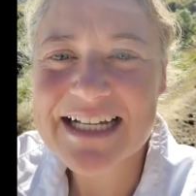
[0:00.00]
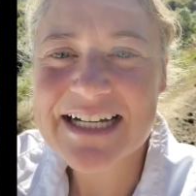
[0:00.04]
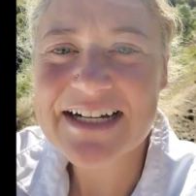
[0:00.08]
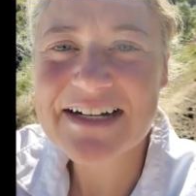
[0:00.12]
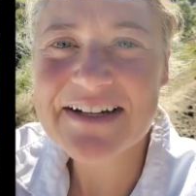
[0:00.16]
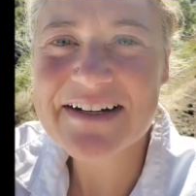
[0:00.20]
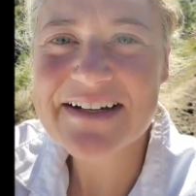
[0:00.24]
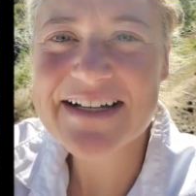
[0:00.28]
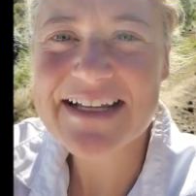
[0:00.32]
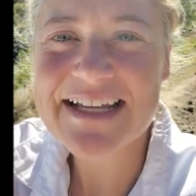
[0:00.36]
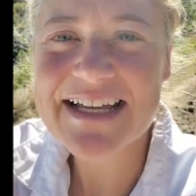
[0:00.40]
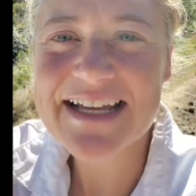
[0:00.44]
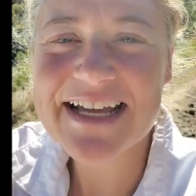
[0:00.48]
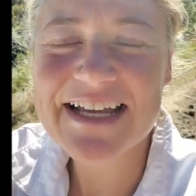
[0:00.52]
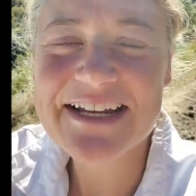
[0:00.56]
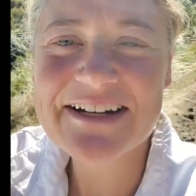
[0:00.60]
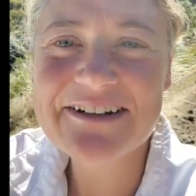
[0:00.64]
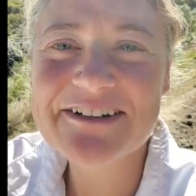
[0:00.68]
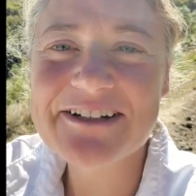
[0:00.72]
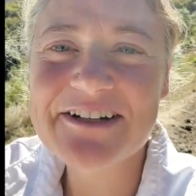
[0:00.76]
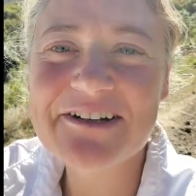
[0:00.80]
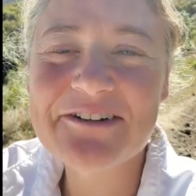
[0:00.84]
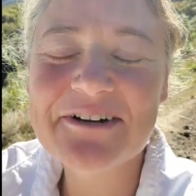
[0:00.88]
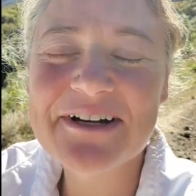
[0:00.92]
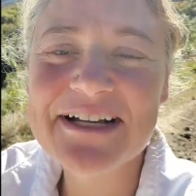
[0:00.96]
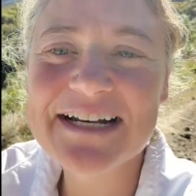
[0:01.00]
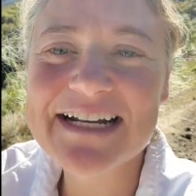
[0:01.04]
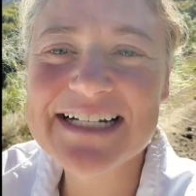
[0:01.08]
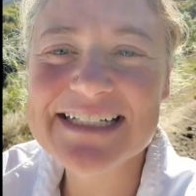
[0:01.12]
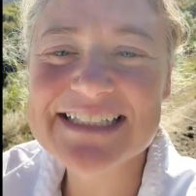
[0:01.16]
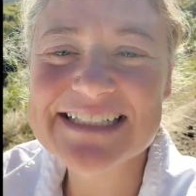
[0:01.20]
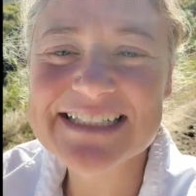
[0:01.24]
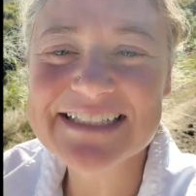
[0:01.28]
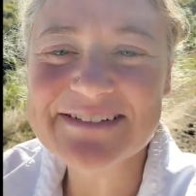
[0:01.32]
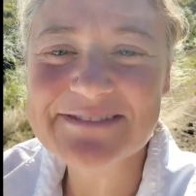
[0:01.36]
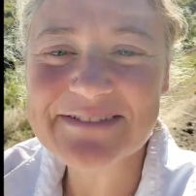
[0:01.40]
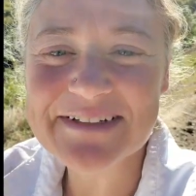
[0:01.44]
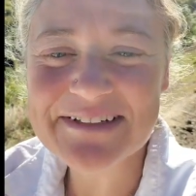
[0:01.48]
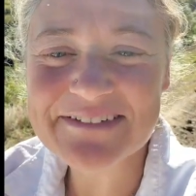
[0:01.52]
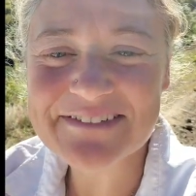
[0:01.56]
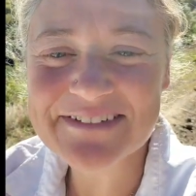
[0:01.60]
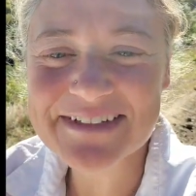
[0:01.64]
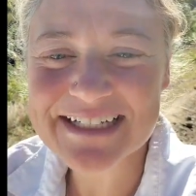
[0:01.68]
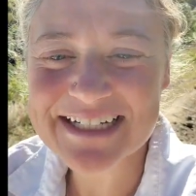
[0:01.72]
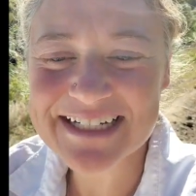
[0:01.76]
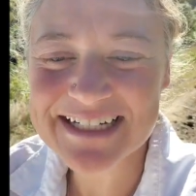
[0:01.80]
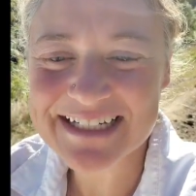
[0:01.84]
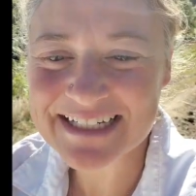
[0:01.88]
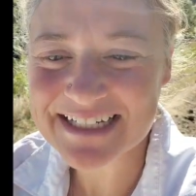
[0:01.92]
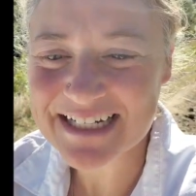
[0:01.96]
Okay, I don't know what I did. Maybe
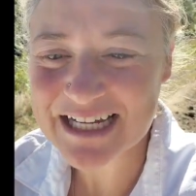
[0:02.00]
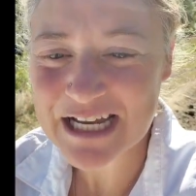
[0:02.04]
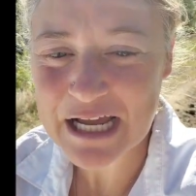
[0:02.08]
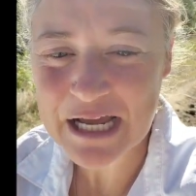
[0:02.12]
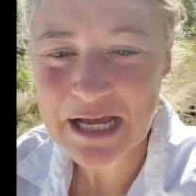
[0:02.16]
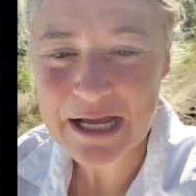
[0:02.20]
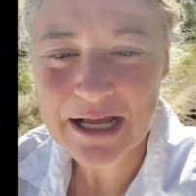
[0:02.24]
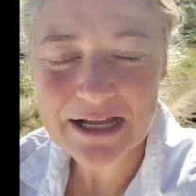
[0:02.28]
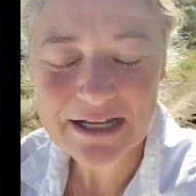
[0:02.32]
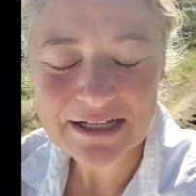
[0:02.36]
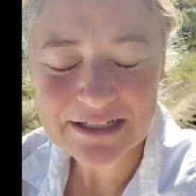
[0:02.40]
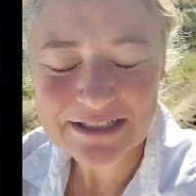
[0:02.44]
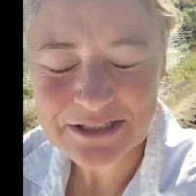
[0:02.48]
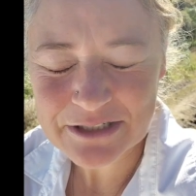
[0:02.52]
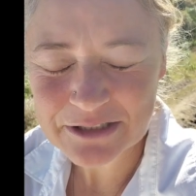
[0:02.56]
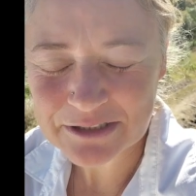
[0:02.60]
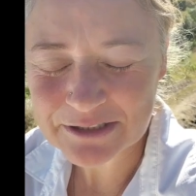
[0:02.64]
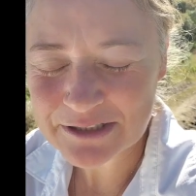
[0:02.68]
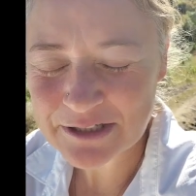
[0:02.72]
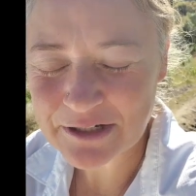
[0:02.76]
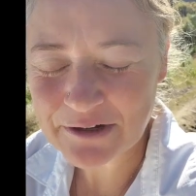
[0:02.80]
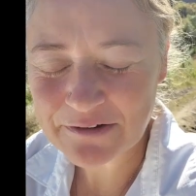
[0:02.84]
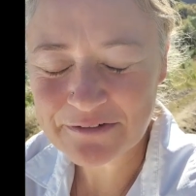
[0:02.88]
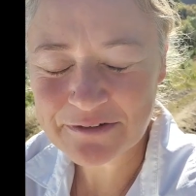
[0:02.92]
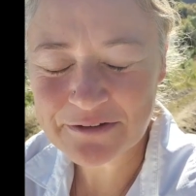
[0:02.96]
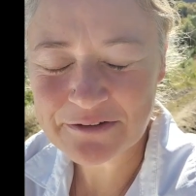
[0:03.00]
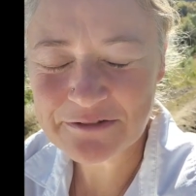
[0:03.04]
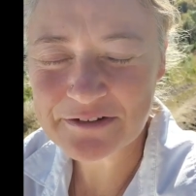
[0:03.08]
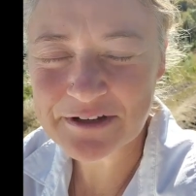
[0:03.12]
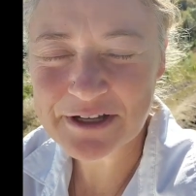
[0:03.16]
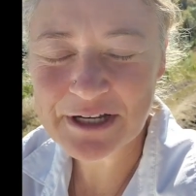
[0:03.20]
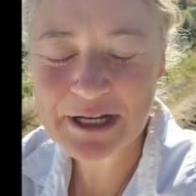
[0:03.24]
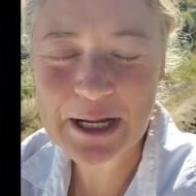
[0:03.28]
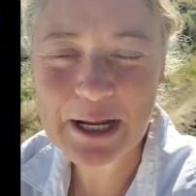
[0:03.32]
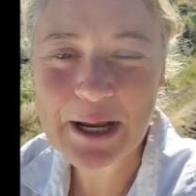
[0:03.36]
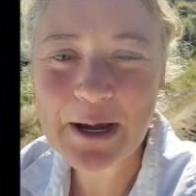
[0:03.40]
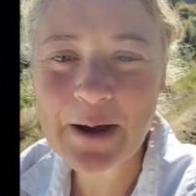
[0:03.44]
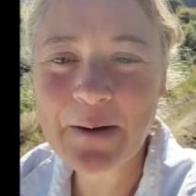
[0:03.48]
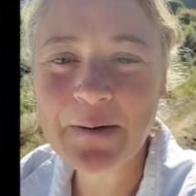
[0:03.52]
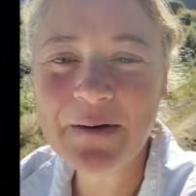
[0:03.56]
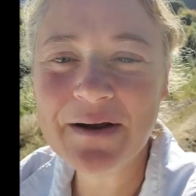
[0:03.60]
I turned off the video.